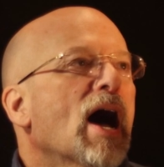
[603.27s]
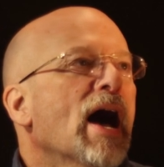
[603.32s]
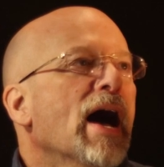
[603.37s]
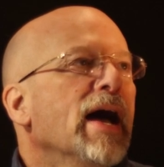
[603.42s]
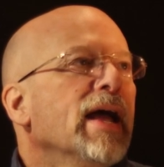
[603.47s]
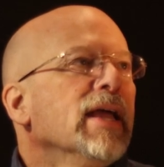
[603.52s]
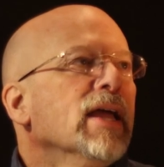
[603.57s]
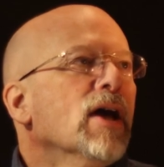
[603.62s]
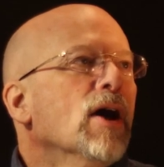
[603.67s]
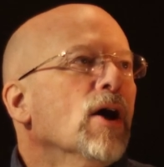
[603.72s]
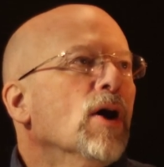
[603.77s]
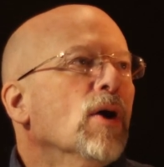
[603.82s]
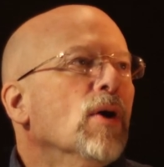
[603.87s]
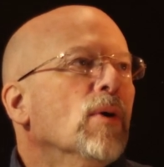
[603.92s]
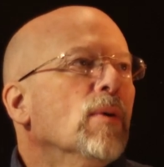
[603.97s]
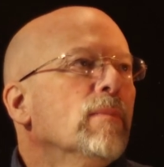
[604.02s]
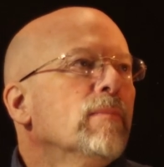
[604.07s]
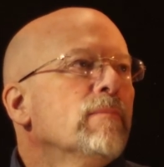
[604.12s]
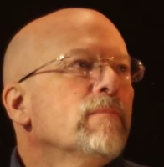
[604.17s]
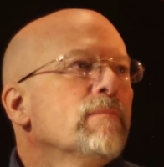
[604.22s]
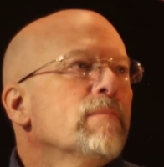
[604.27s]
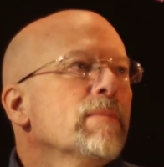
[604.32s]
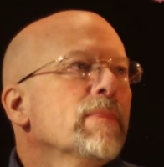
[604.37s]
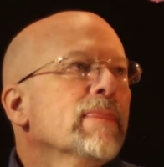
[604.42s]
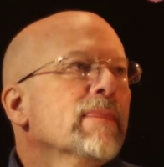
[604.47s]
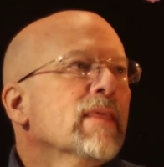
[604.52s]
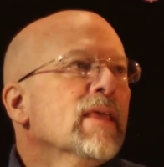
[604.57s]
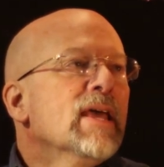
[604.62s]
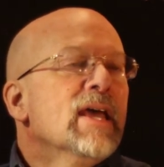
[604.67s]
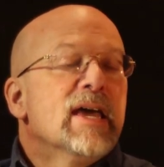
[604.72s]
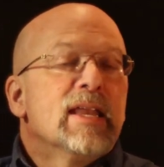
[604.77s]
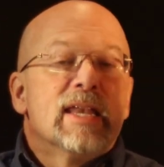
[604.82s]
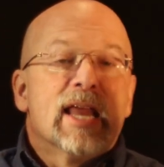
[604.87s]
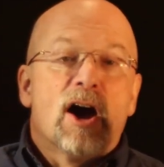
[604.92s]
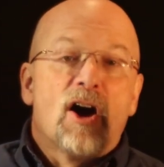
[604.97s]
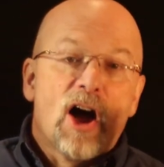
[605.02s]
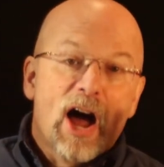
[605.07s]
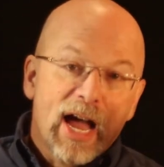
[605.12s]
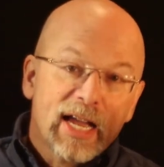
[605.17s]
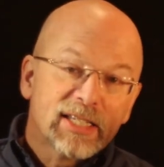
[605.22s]
I.O.
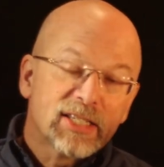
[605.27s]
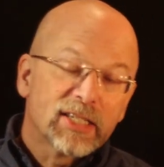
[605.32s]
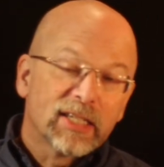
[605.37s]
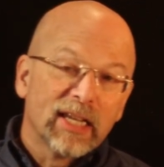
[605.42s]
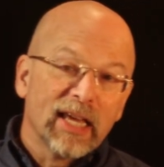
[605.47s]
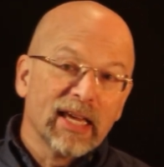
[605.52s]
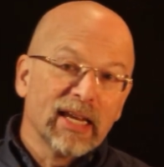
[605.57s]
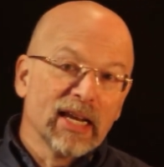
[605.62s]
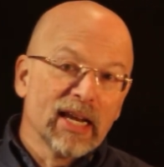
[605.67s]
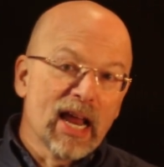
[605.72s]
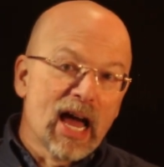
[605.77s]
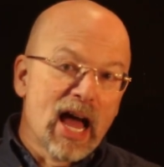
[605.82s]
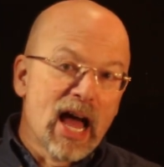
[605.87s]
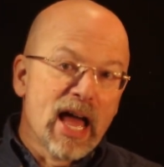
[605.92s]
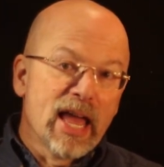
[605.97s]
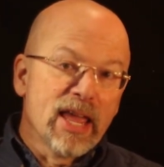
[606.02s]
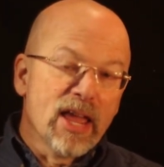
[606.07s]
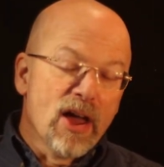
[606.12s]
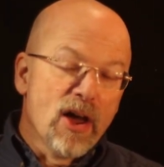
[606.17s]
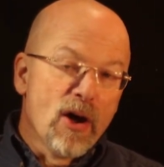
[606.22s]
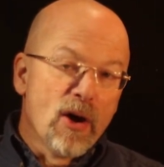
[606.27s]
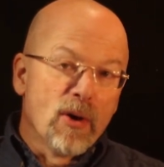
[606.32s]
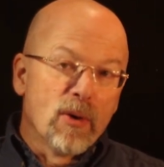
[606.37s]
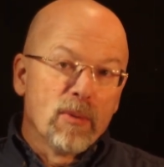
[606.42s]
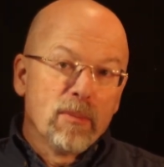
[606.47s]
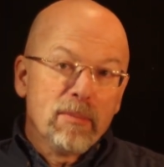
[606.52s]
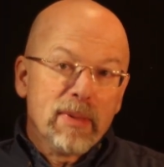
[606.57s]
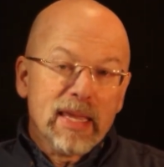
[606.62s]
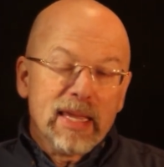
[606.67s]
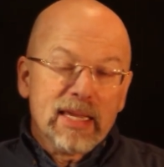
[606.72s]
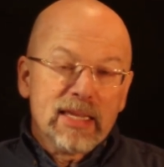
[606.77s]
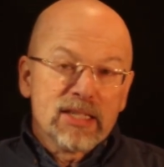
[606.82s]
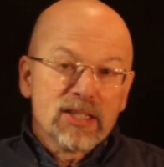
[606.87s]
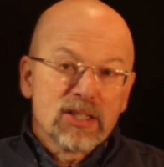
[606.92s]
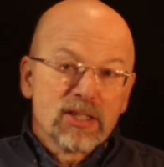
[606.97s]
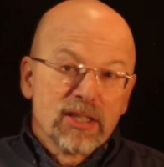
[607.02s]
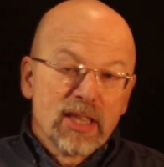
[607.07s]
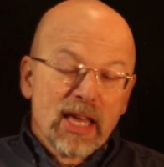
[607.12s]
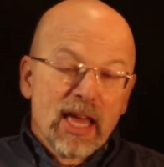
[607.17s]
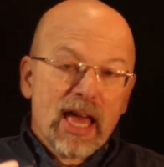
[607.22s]
Now, isolated I.O.
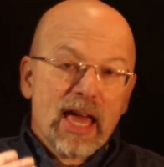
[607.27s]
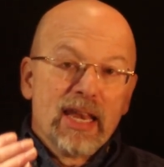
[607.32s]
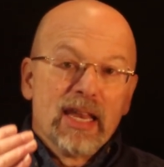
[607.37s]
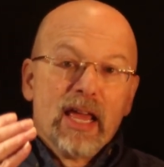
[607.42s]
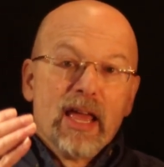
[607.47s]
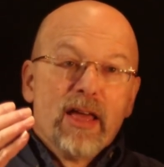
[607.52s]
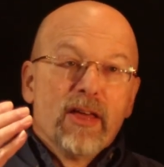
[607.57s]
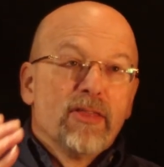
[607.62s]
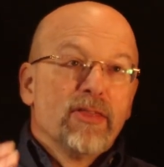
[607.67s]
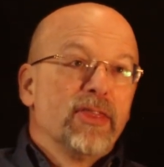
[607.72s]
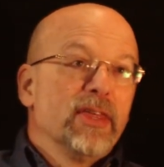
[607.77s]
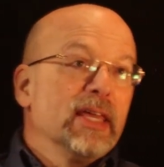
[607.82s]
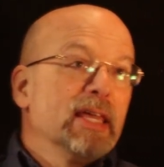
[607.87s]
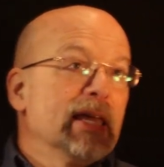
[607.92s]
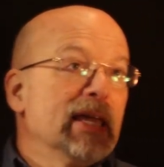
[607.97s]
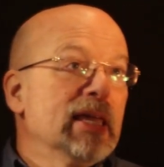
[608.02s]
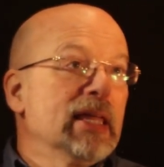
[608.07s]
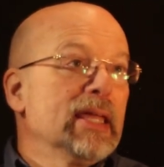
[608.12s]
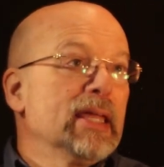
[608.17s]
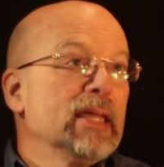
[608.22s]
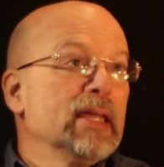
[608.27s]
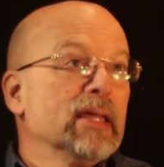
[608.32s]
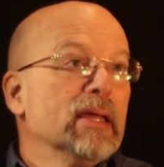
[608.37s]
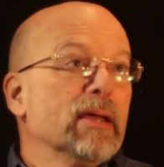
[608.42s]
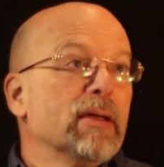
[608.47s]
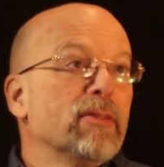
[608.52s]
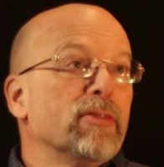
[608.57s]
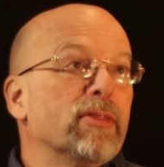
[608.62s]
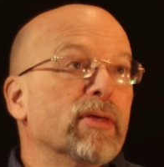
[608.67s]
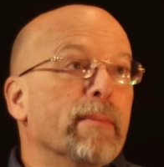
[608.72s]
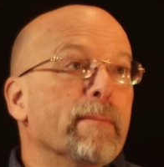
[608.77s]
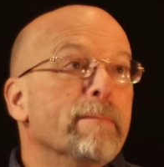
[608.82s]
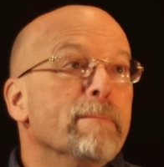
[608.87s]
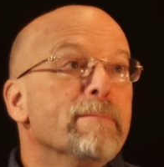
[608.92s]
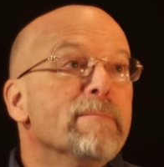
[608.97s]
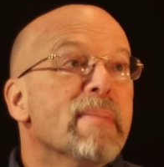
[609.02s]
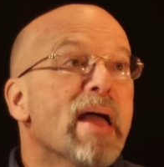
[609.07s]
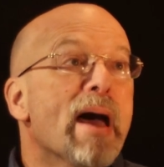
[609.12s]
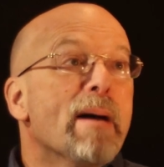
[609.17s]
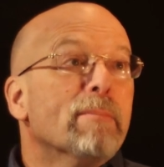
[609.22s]
means that the, the
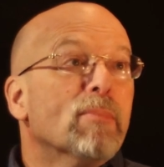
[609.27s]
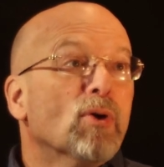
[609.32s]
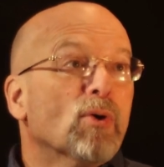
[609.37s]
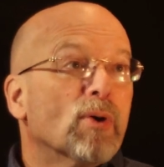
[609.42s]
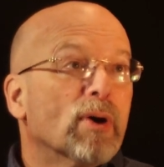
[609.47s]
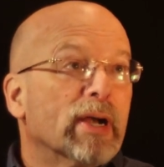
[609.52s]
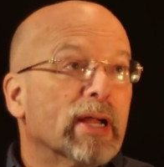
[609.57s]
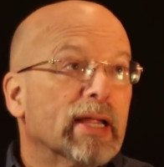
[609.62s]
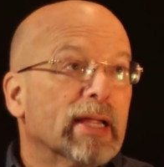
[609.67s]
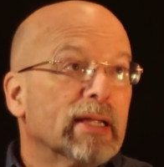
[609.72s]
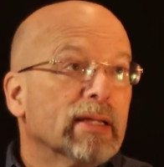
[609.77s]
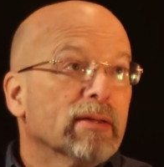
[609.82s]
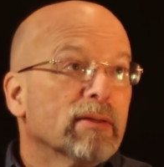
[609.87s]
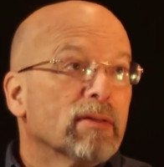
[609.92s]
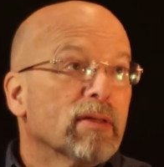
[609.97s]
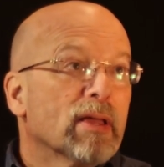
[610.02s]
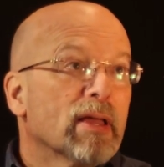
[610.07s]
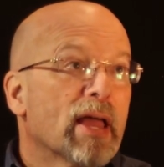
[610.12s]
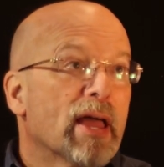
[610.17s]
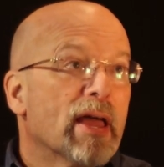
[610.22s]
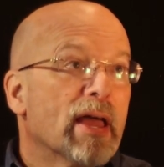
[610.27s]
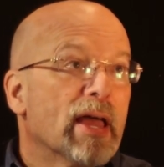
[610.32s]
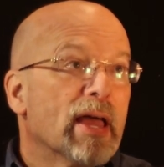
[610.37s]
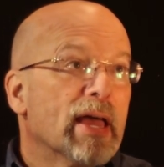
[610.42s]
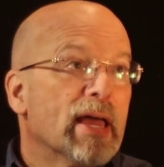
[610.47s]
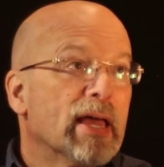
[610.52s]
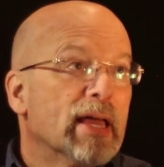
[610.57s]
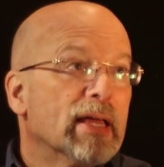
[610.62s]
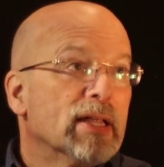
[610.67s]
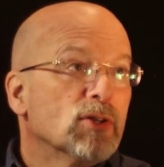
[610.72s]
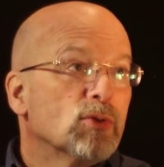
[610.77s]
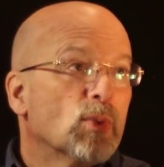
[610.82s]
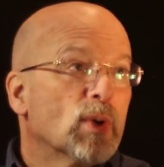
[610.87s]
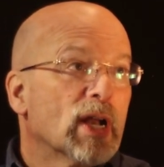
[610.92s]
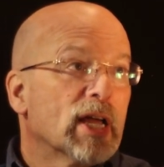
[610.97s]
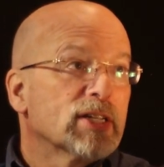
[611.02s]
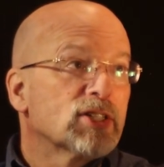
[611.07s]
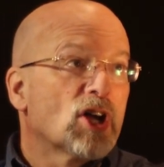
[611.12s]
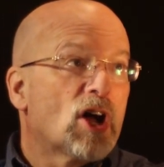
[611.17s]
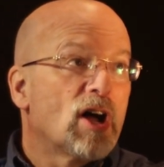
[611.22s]
memory, and when
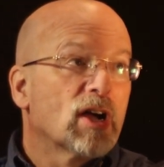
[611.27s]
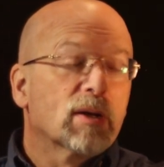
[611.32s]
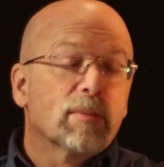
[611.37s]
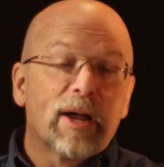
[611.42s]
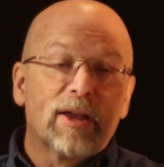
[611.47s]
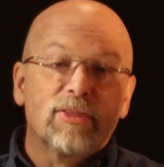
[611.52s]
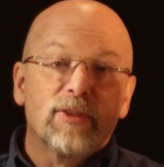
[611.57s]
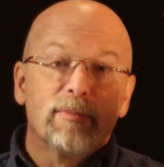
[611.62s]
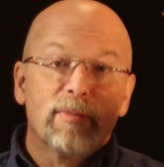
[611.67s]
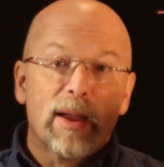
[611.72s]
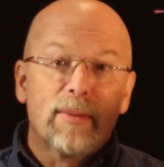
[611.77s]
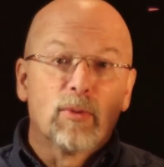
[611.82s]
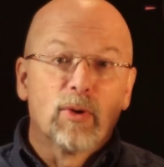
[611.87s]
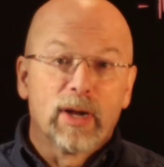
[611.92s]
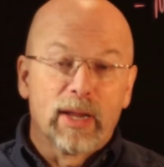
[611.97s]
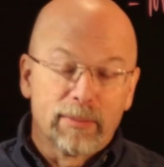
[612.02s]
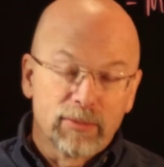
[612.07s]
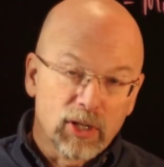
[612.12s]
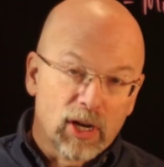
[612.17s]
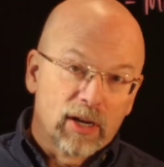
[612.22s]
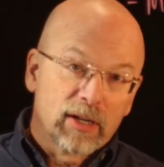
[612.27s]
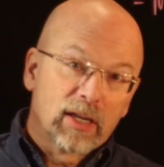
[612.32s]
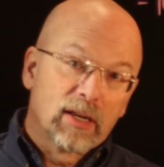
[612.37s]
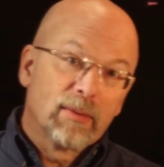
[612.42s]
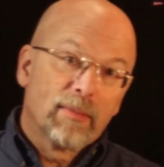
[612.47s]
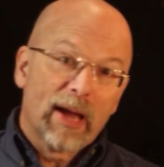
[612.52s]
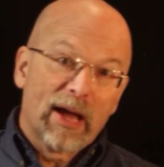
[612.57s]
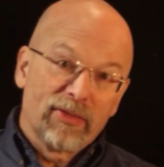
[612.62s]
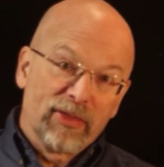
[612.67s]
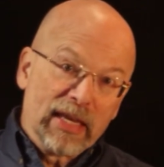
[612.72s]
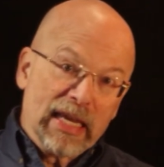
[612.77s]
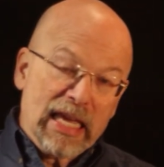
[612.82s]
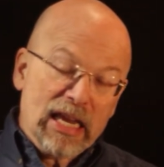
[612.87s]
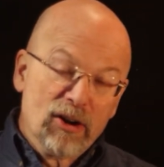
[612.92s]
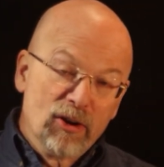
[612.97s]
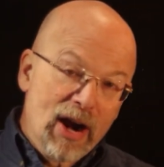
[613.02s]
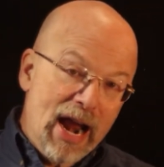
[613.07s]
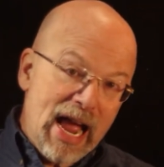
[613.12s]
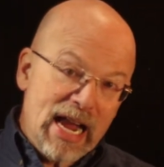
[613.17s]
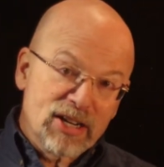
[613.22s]
I talk about the memory, I'm talking about the
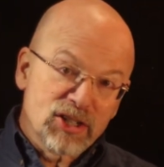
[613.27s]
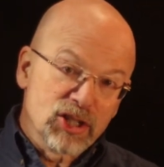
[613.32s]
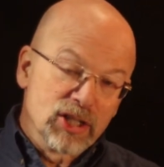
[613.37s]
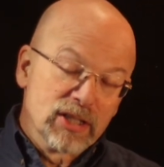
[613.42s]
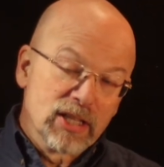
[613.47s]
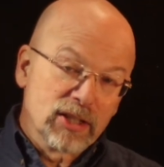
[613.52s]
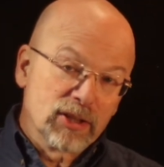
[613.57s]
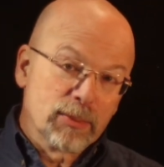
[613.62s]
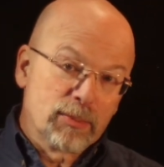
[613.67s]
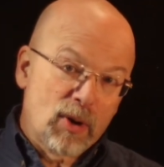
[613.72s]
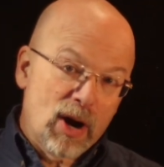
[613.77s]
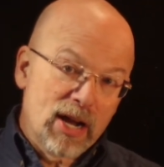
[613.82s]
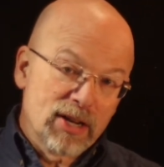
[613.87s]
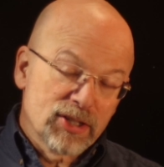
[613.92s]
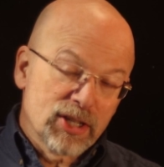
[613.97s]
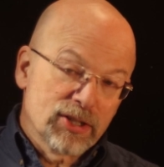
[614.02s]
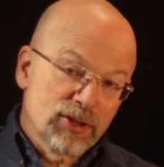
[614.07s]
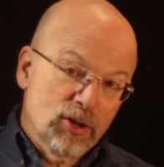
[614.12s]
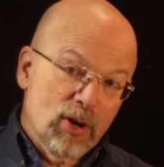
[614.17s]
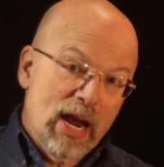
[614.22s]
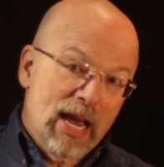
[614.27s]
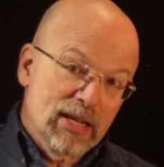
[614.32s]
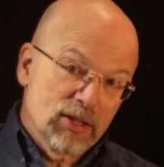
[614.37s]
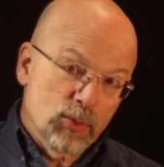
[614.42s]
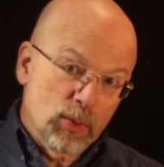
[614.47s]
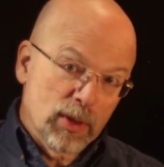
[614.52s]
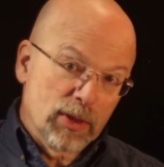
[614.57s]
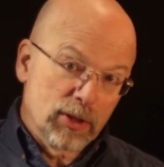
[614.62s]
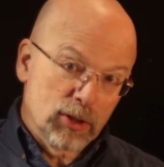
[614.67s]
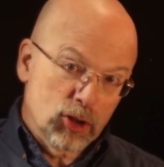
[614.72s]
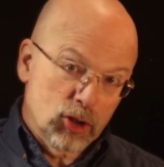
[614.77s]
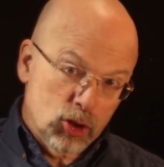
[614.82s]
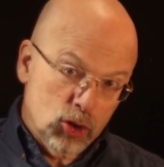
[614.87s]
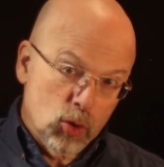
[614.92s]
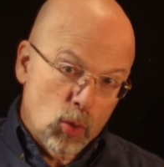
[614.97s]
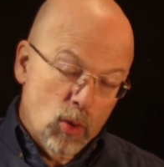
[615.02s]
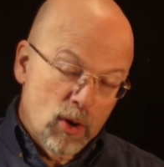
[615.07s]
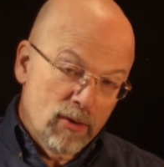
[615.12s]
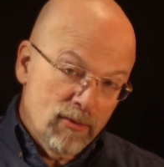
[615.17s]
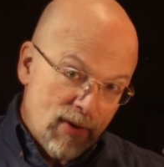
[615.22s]
interaction that the processor has with its
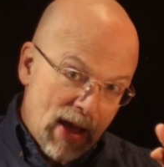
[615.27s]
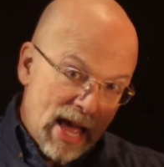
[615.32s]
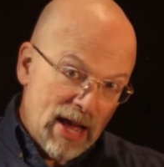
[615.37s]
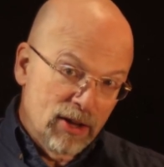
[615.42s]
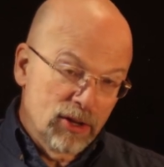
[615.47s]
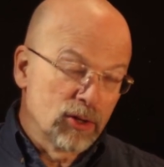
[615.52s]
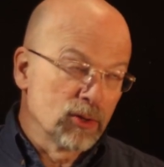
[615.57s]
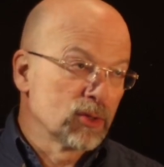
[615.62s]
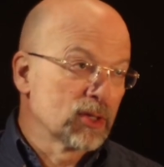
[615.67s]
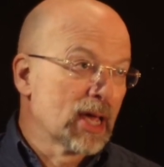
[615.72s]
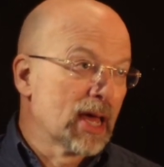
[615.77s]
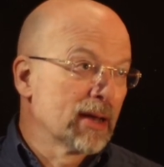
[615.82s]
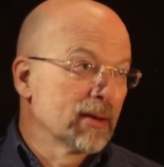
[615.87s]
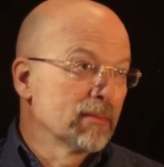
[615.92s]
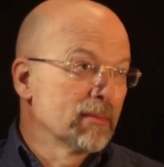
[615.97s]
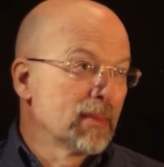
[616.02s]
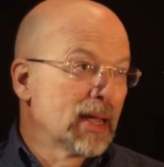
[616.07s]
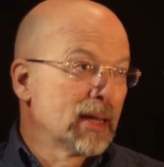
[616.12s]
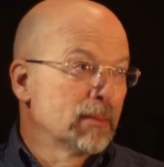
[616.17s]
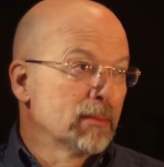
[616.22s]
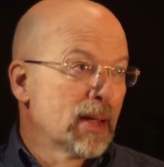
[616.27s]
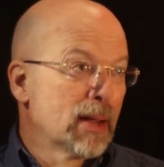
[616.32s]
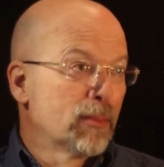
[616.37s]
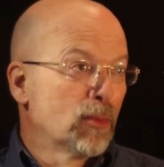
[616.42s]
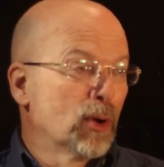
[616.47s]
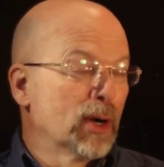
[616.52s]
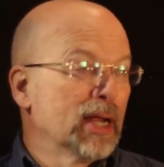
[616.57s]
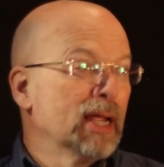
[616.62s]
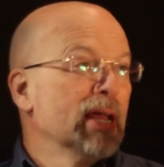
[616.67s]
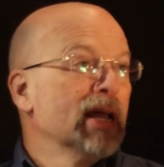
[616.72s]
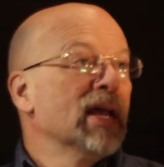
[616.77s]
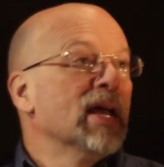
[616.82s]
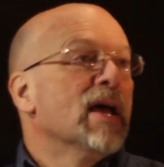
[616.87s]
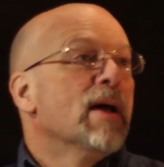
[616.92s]
stored values out in main memory.